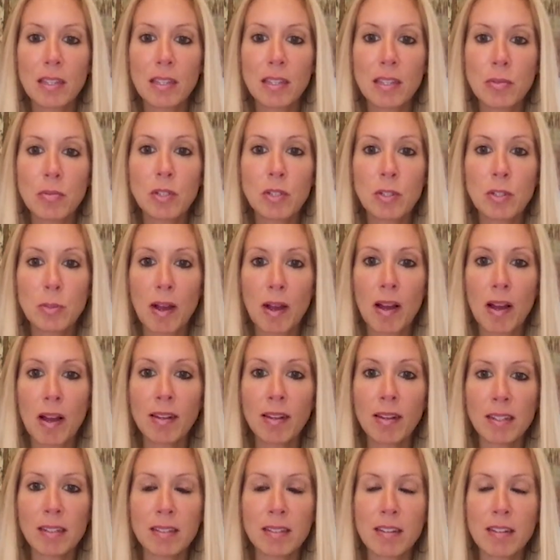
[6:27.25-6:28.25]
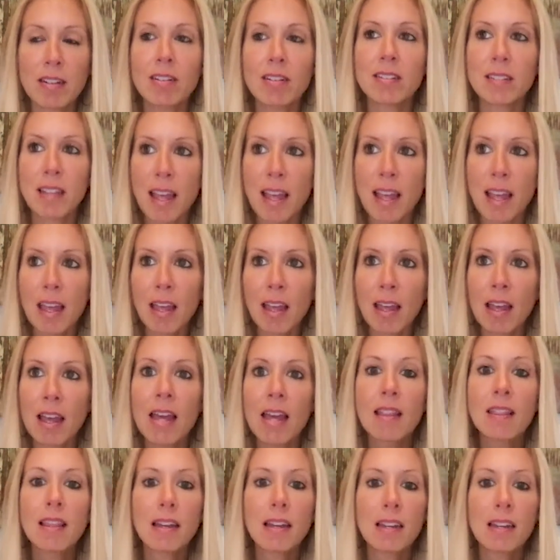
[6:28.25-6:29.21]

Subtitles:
these respondents that are saying